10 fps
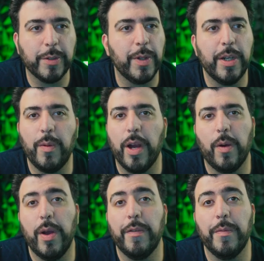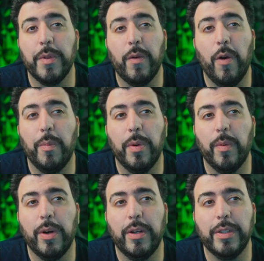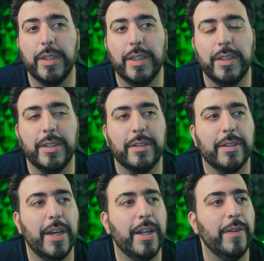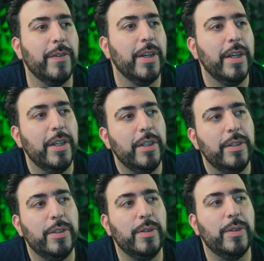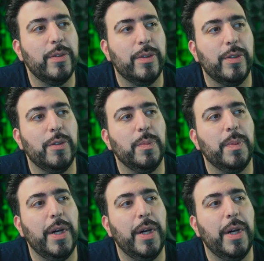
ready to walk away from the corporate world and just kind of do YouTube.